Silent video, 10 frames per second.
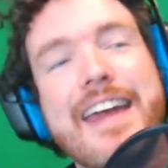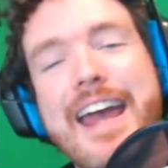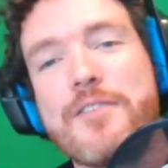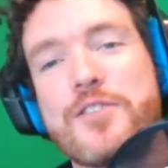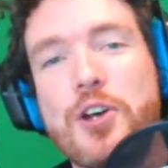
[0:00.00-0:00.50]
and
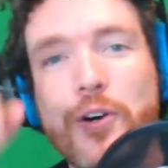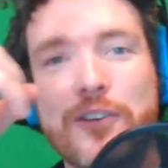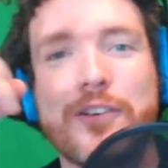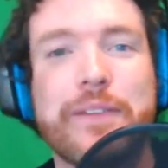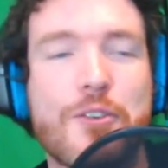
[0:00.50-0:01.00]
they have
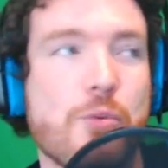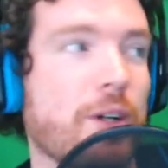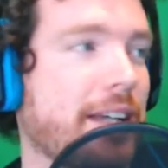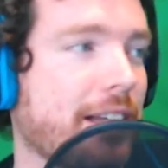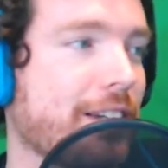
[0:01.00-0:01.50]
2 of them. There's
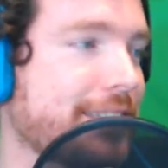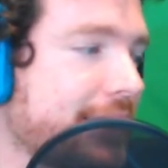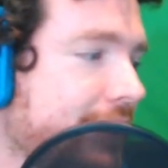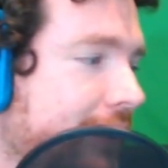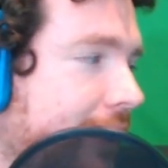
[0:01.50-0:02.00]
one that glows
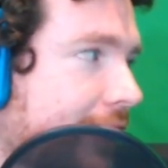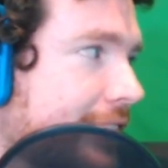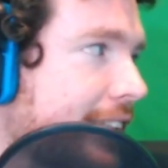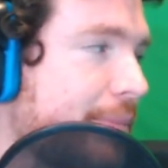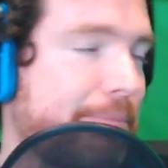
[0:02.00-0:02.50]
in the dark
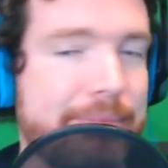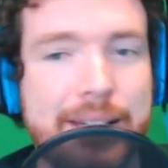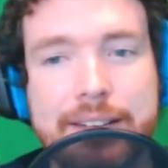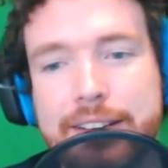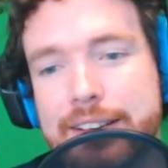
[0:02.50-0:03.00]
or something.